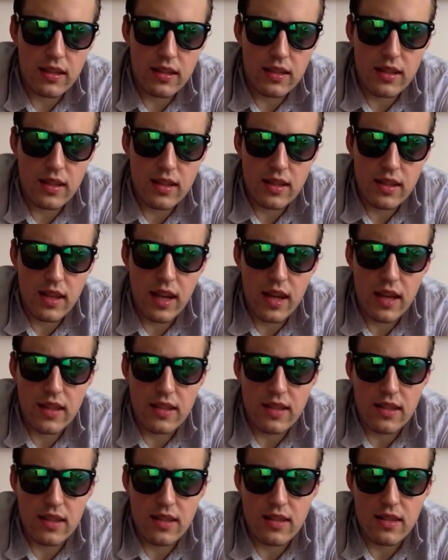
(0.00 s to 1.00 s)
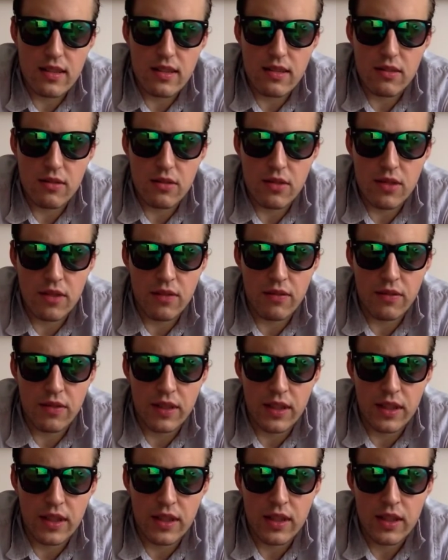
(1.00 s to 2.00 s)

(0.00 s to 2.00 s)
disguises or something.